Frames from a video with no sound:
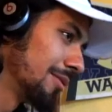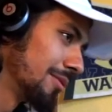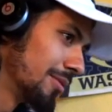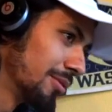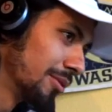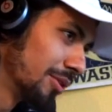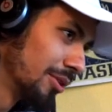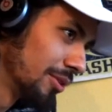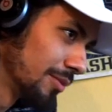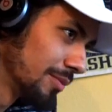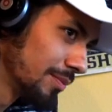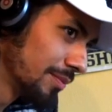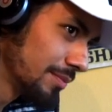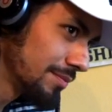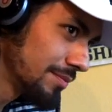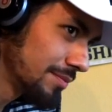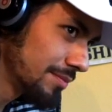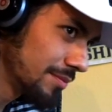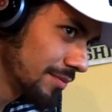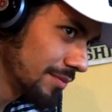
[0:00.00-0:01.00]
Well,
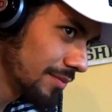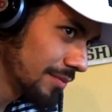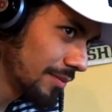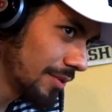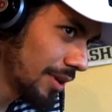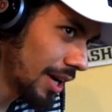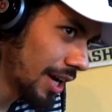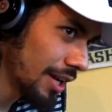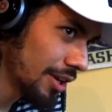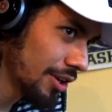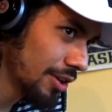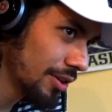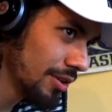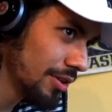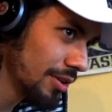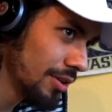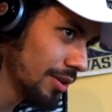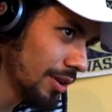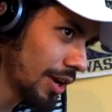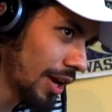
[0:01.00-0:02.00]

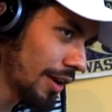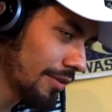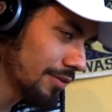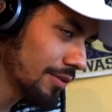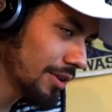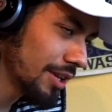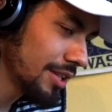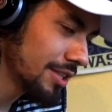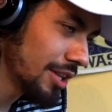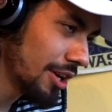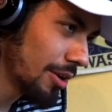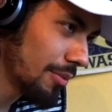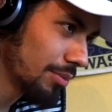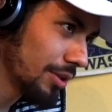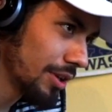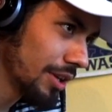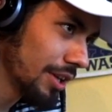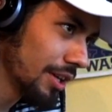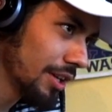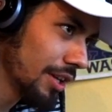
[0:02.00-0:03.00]
after I stopped
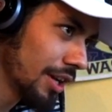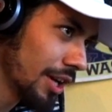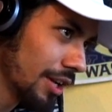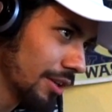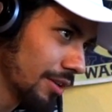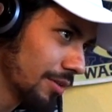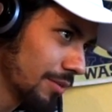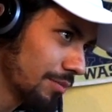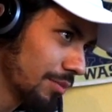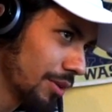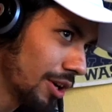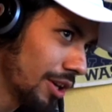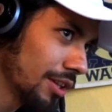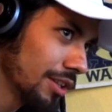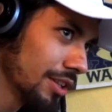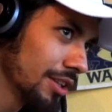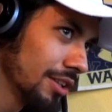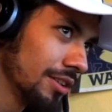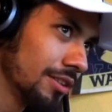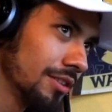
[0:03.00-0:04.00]
playing, I
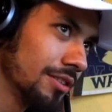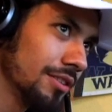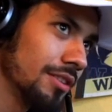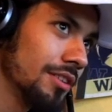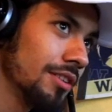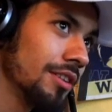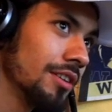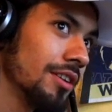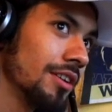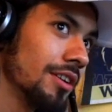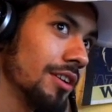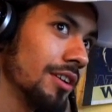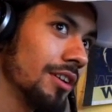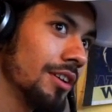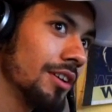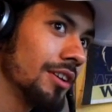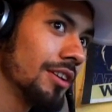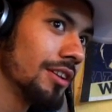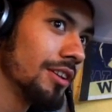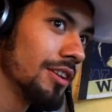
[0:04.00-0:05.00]
probably
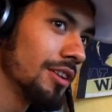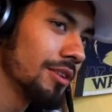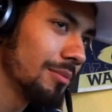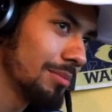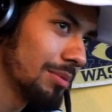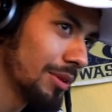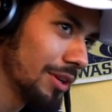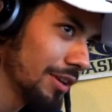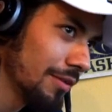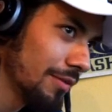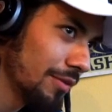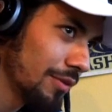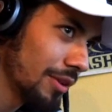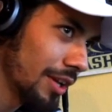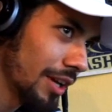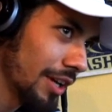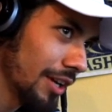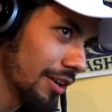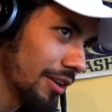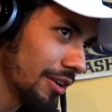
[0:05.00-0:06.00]
didn't play for
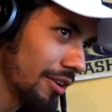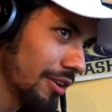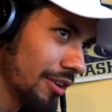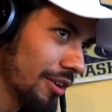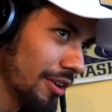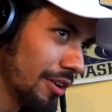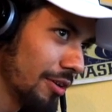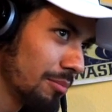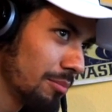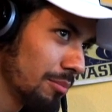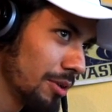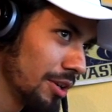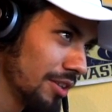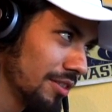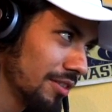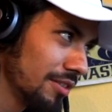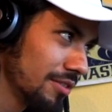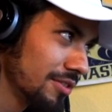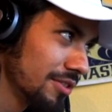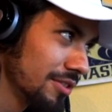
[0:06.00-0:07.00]
like a
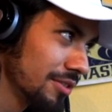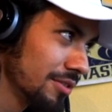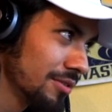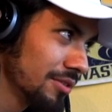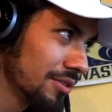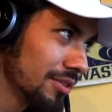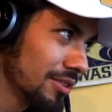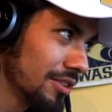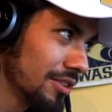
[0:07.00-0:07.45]
month or two.